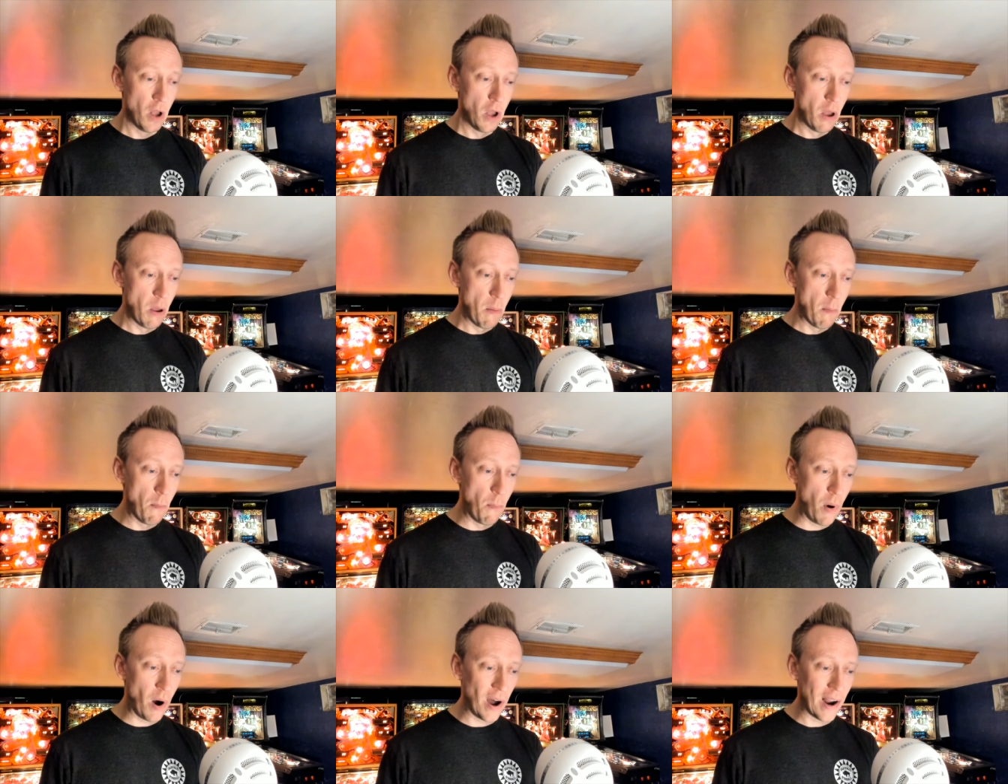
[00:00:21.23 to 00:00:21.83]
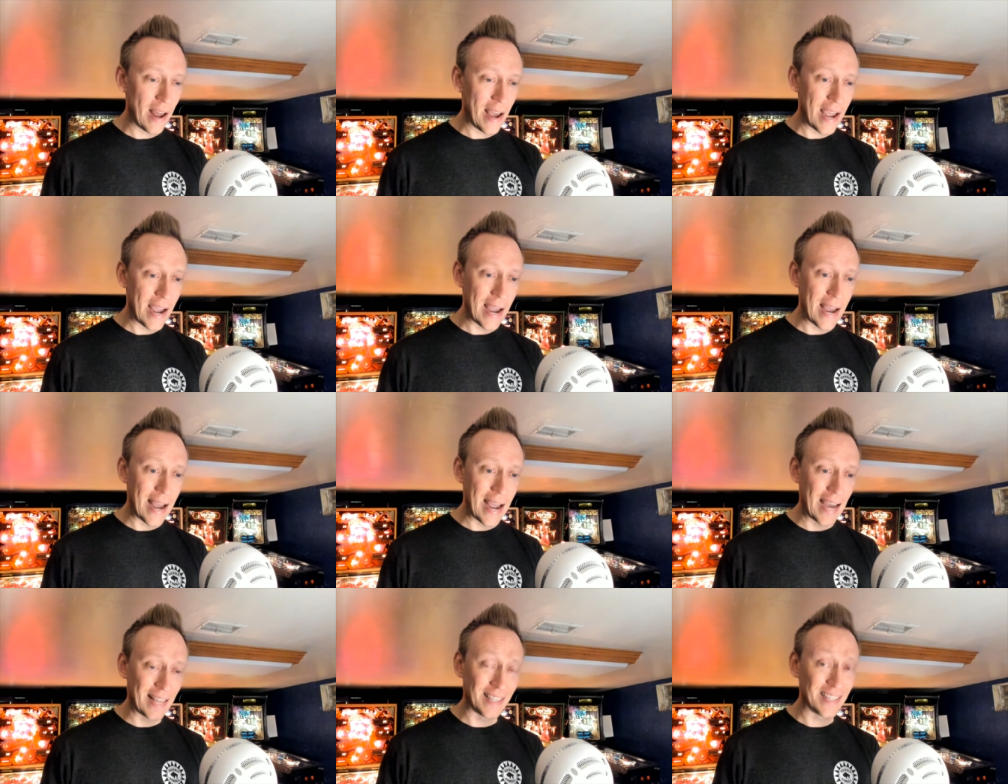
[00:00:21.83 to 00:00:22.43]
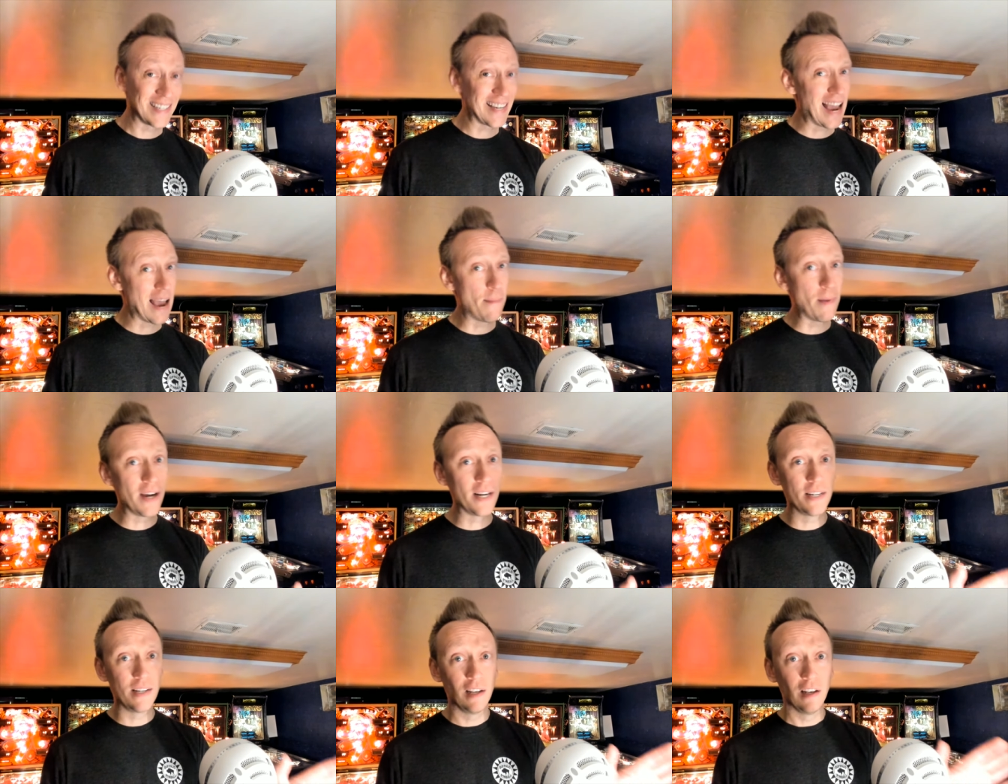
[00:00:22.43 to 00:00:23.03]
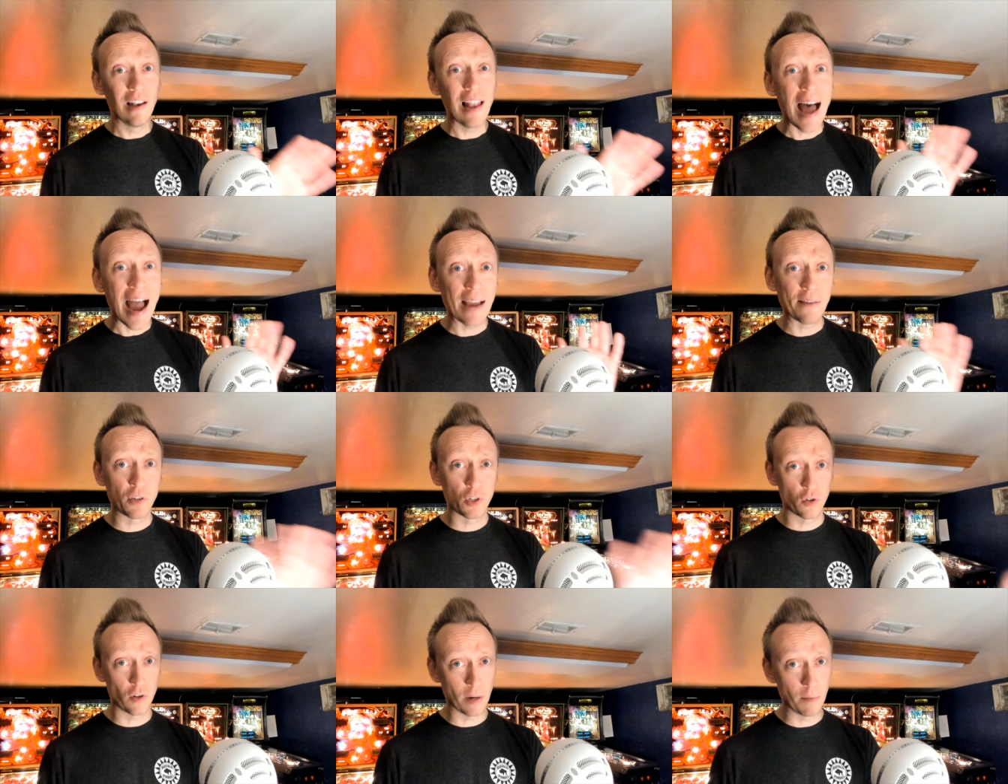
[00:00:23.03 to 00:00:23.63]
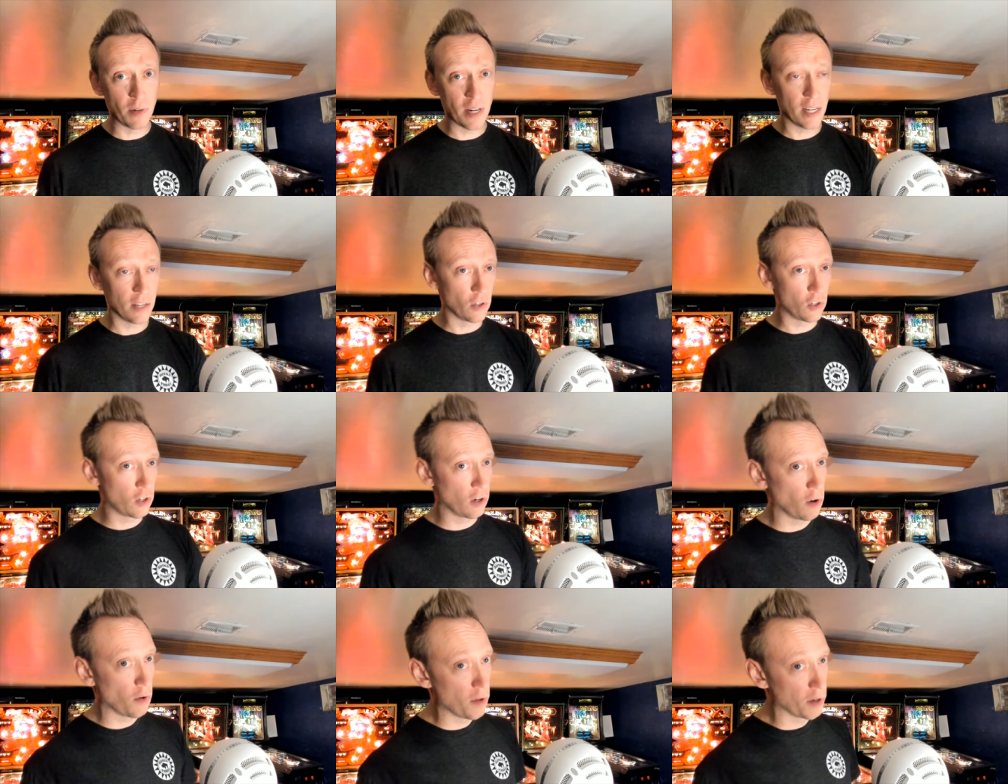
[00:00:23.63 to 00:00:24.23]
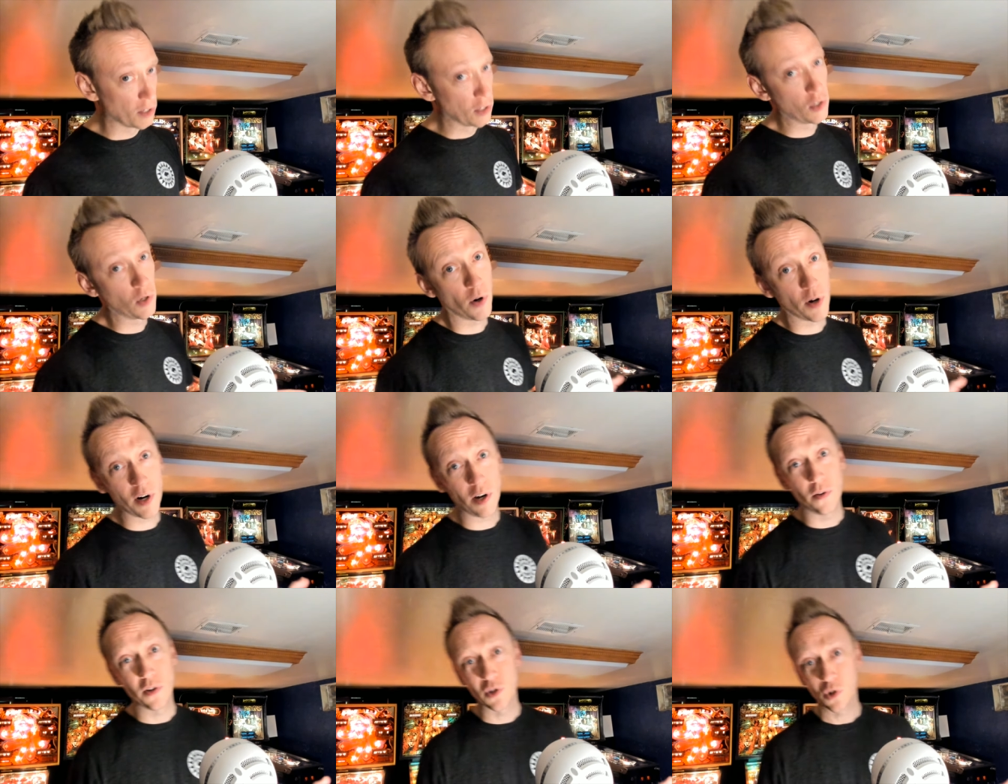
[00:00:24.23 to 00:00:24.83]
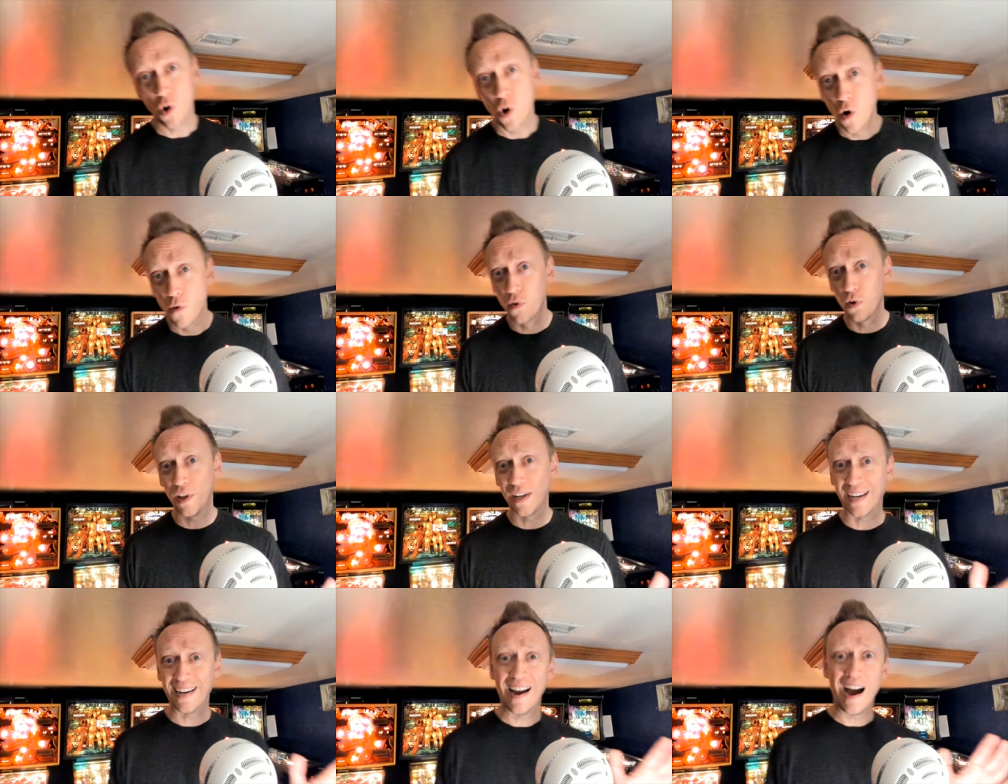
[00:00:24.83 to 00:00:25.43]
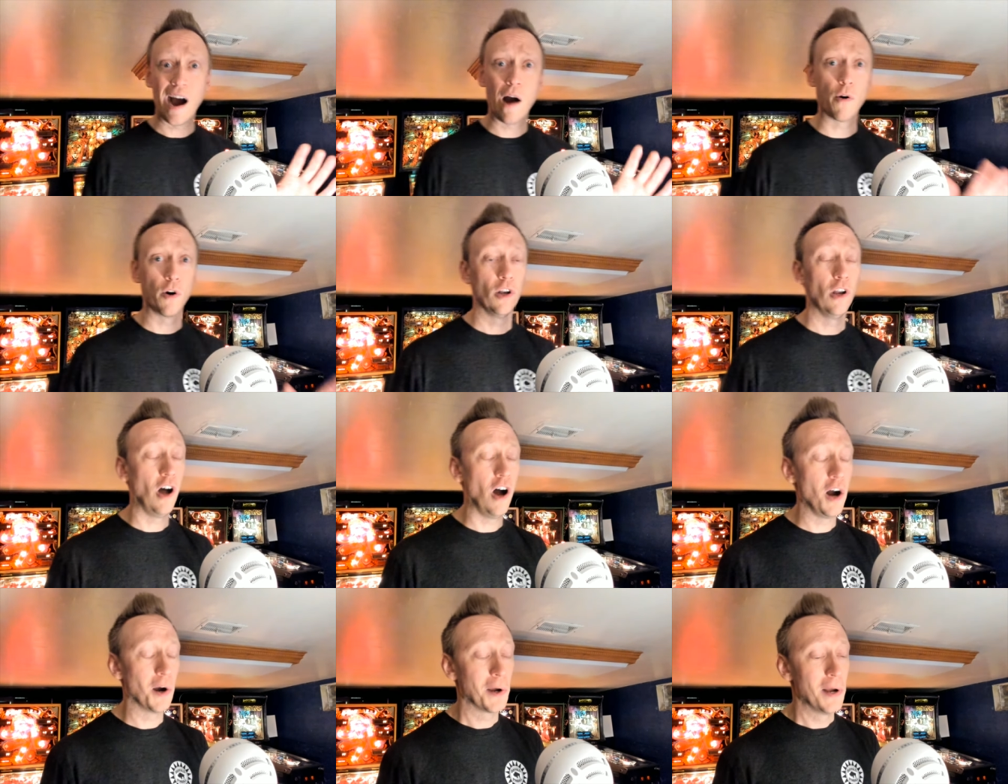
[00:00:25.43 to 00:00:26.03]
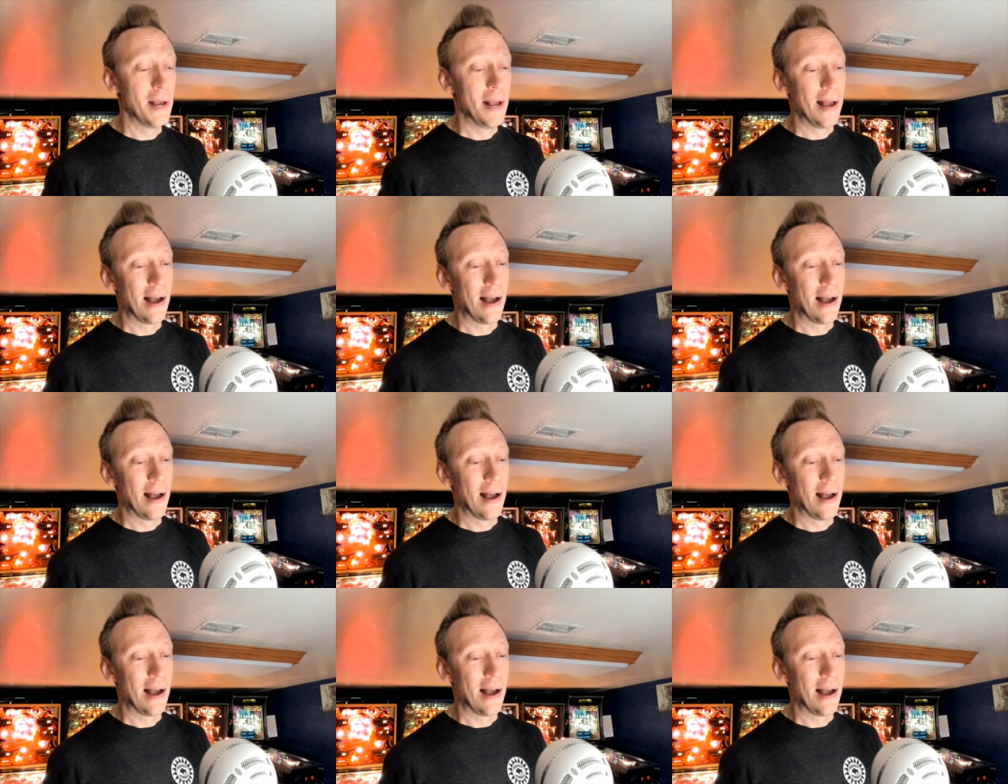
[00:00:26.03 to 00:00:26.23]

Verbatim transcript: but at the time I live streamed it, so the tutorial is over like an hour long.